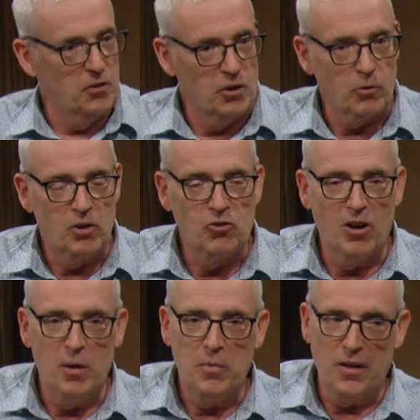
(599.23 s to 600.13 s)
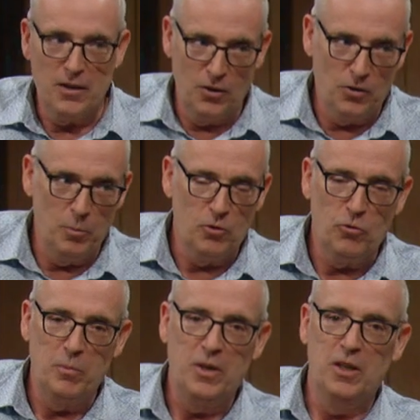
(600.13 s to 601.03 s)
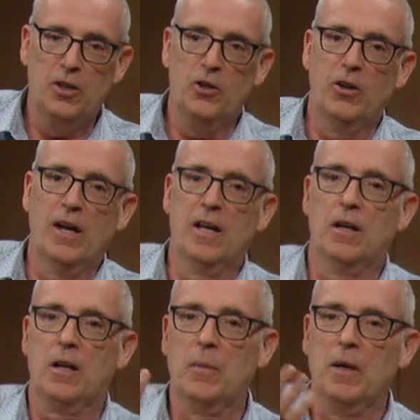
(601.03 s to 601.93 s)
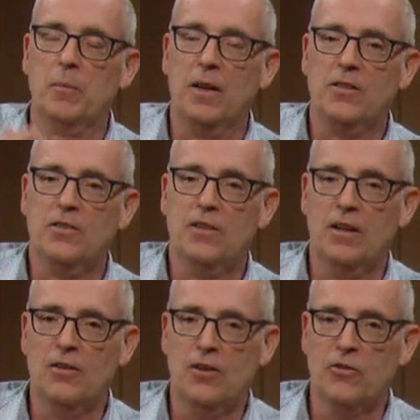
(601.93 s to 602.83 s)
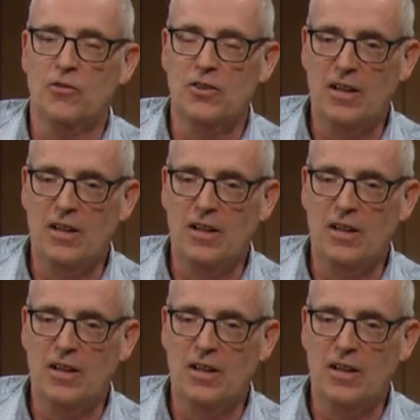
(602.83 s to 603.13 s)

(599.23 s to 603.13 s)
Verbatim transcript: done a great job. Thank you so much for being here. And coming up next is our friend